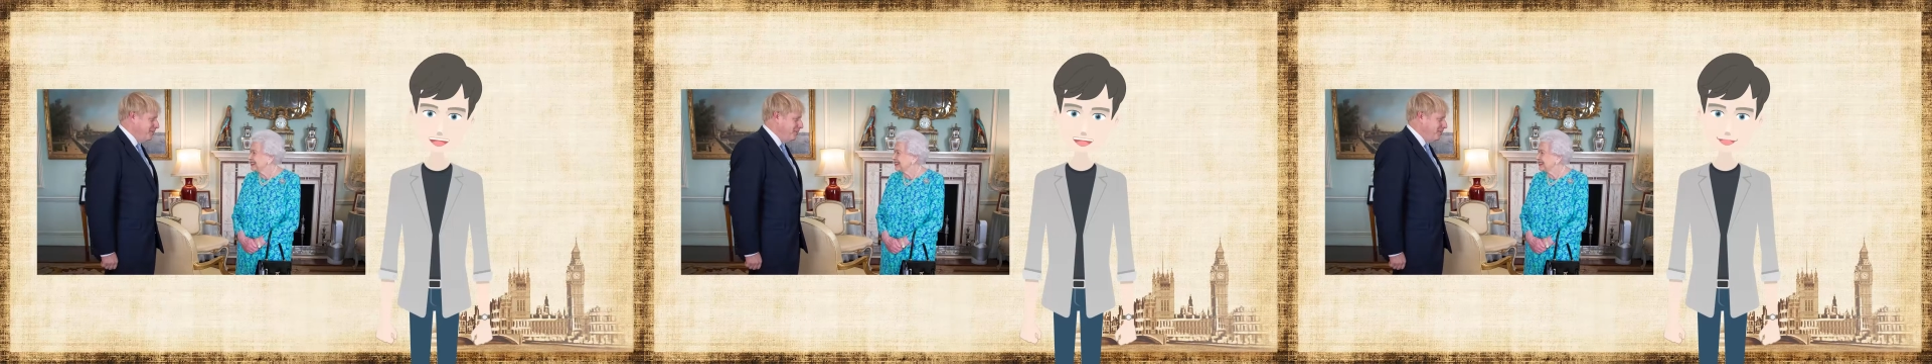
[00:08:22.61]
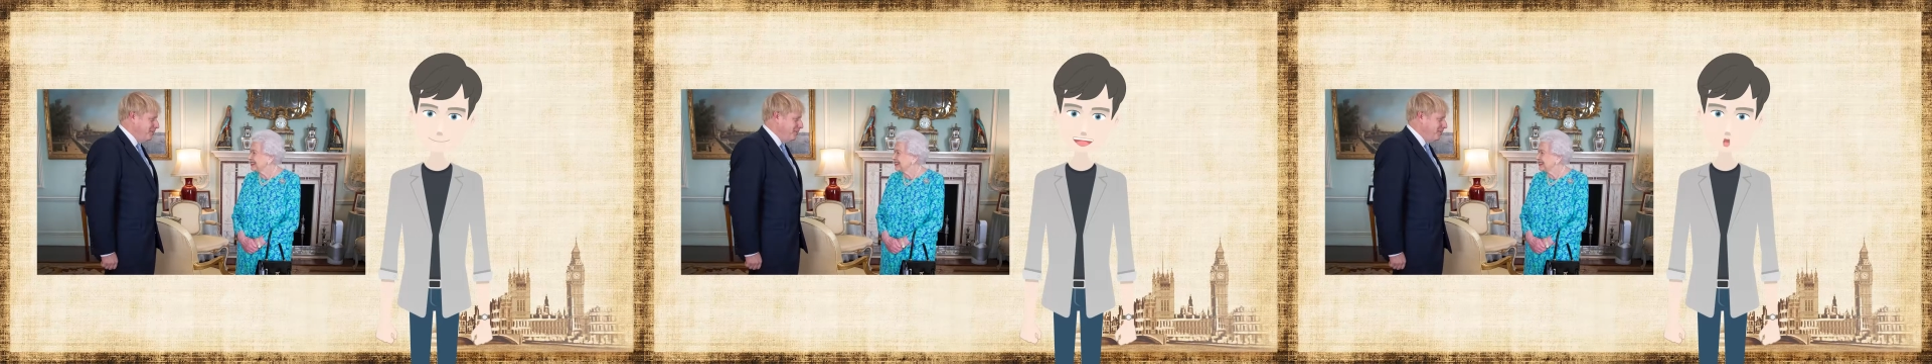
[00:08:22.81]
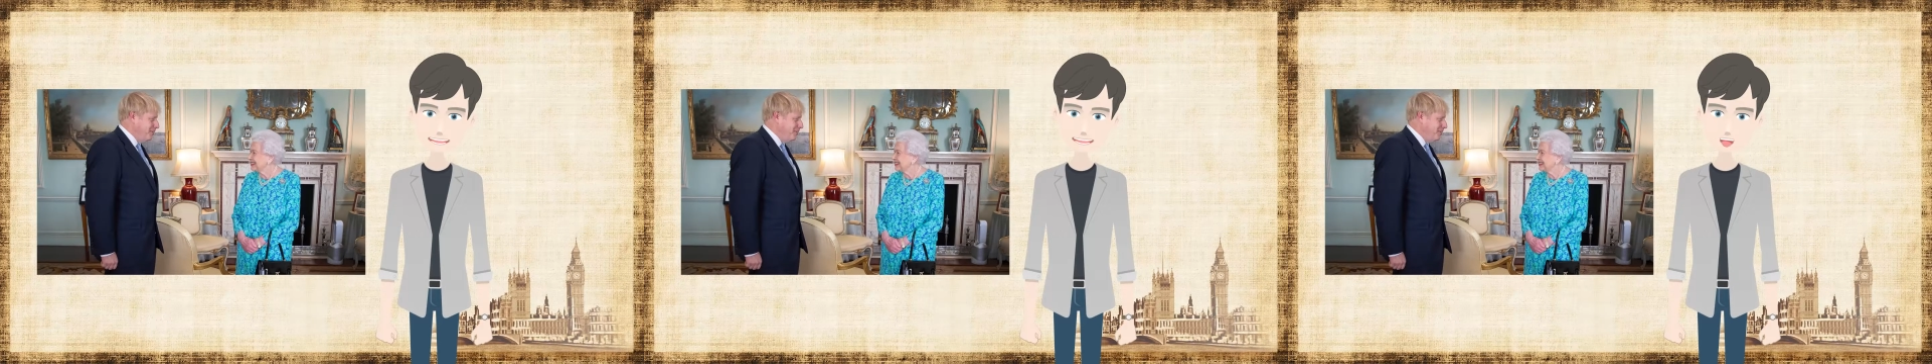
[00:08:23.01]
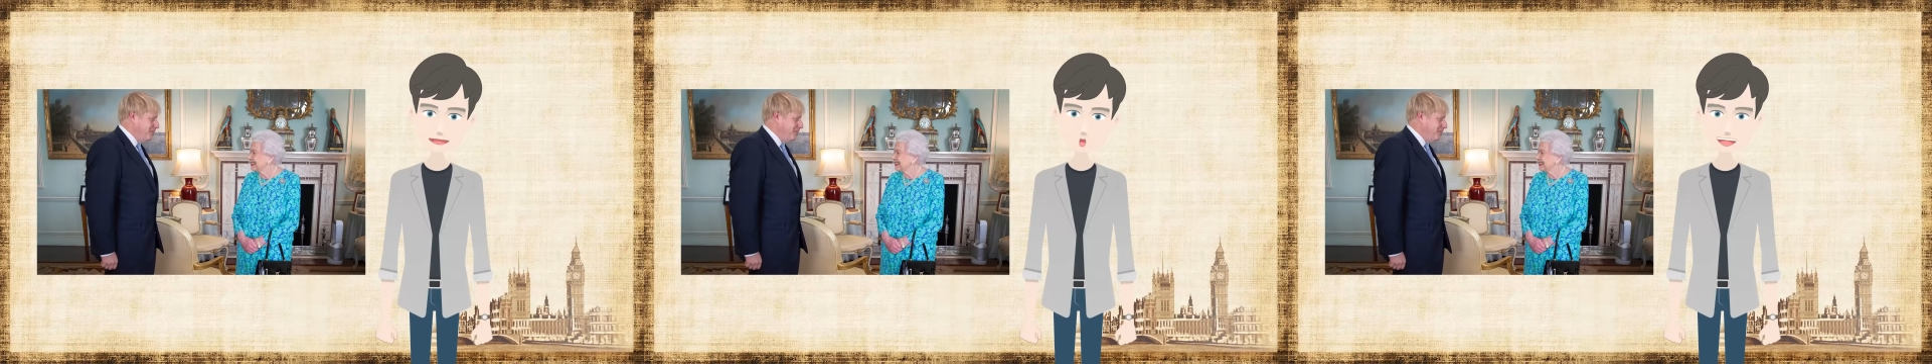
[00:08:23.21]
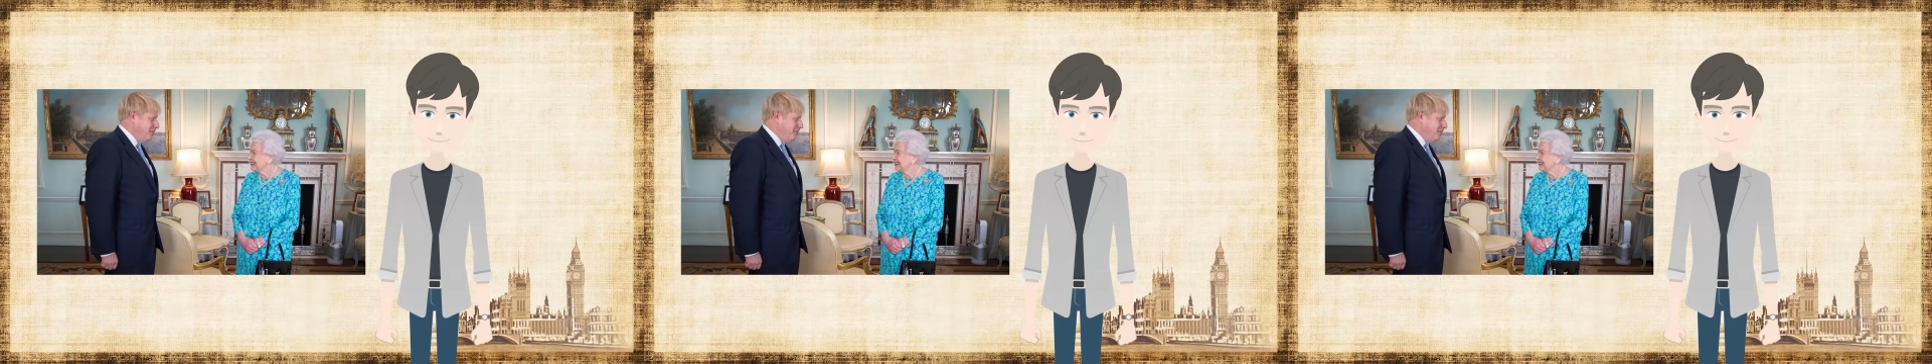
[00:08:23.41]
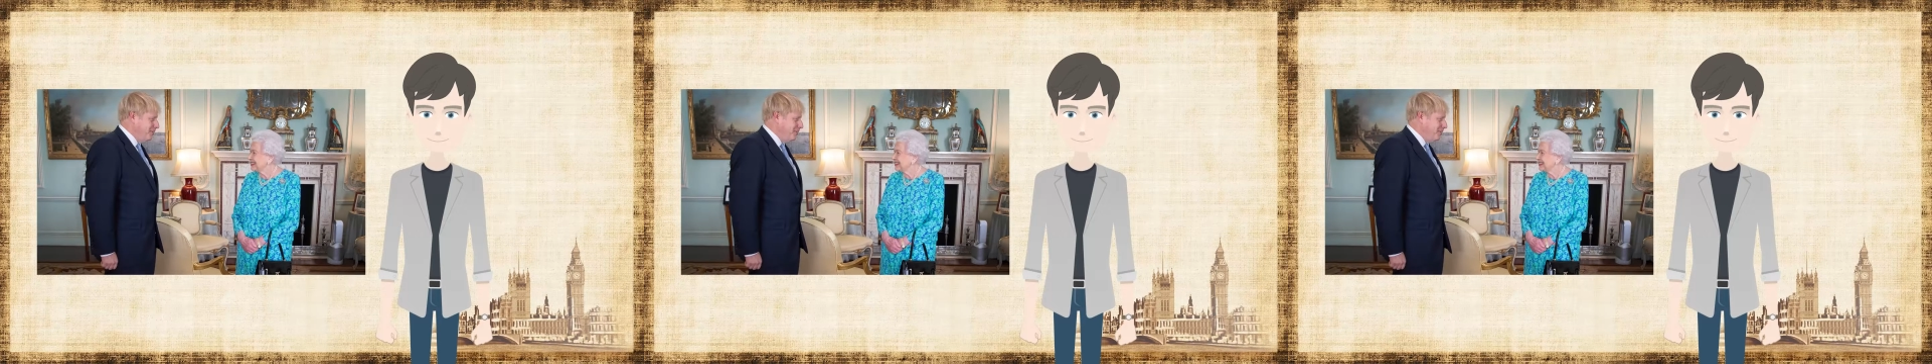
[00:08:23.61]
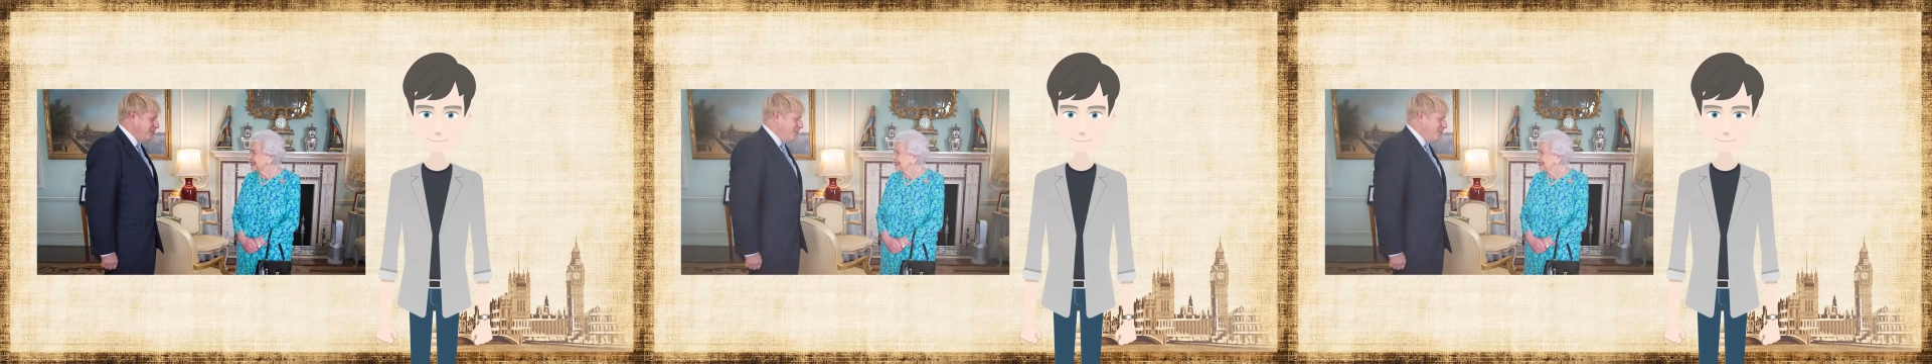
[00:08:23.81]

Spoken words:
to the Prime Minister.